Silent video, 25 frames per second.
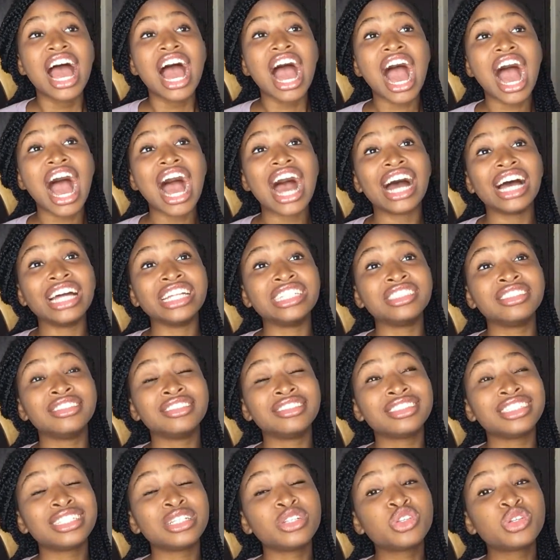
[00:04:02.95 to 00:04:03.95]
and
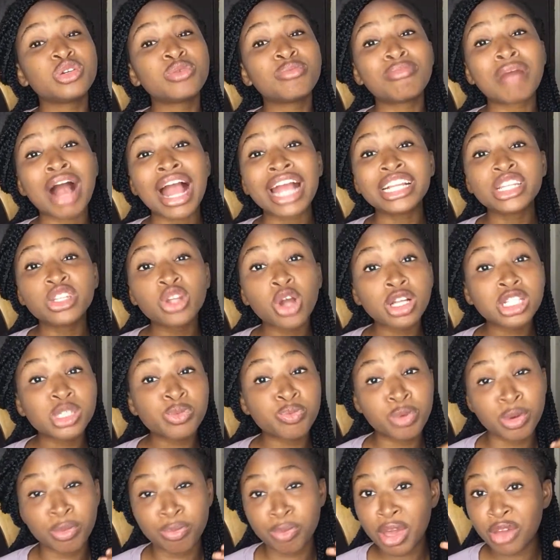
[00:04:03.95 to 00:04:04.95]
you might not
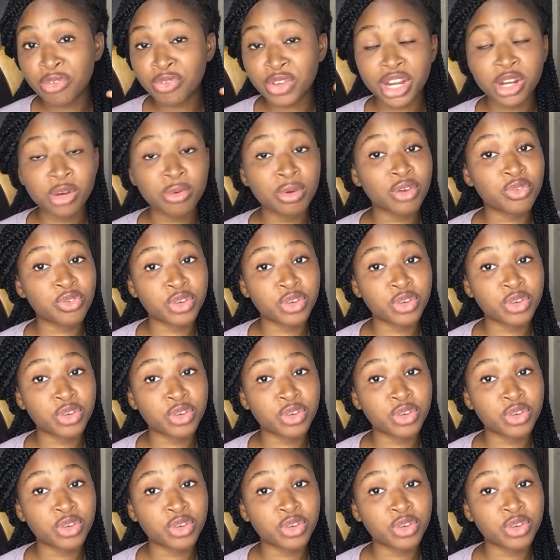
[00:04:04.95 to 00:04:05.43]
prepare very well